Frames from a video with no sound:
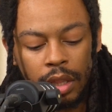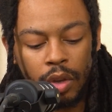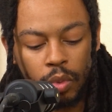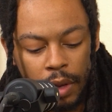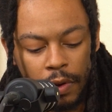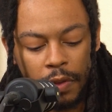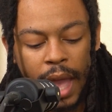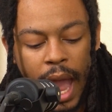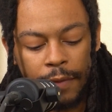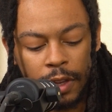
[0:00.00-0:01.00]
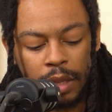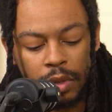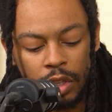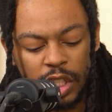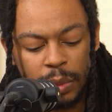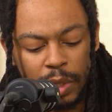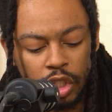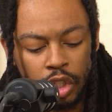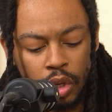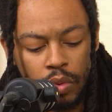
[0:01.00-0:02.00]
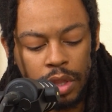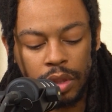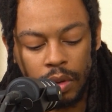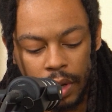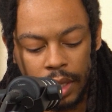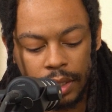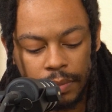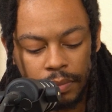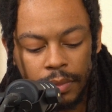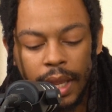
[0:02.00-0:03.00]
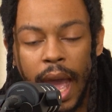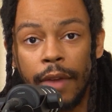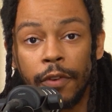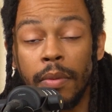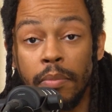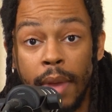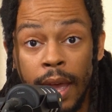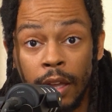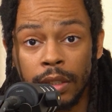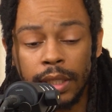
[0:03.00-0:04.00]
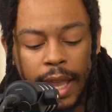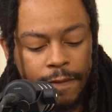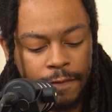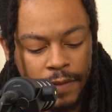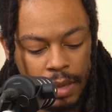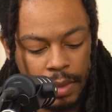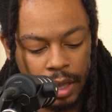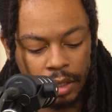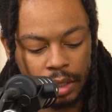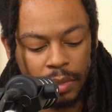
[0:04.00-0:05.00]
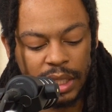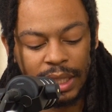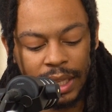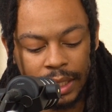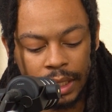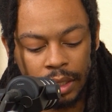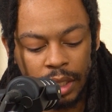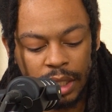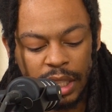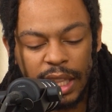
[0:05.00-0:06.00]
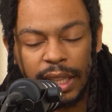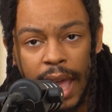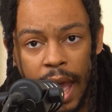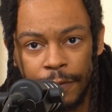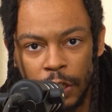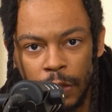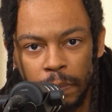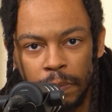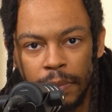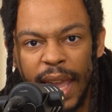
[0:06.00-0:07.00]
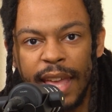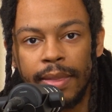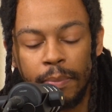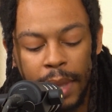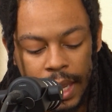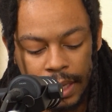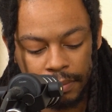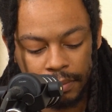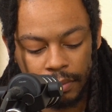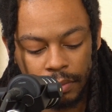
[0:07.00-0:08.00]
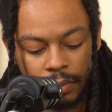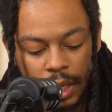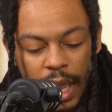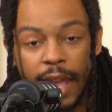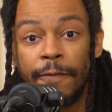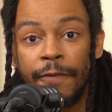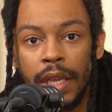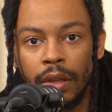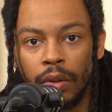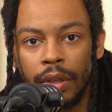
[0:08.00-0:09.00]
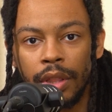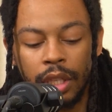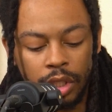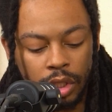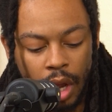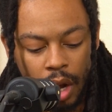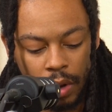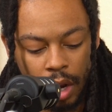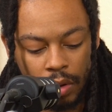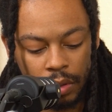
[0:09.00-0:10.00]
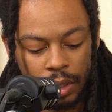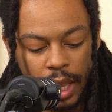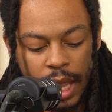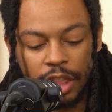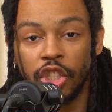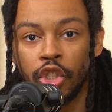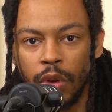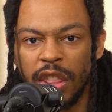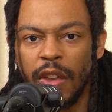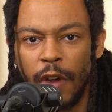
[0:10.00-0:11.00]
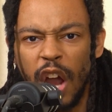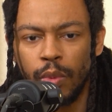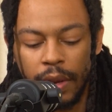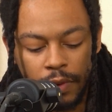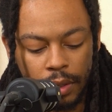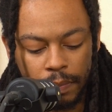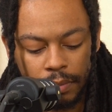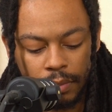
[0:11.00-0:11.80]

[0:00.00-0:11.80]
The river of the African community speaks to and through us. African males and females must listen to the laughter and the pain and feel the sorrow and the strength of our river.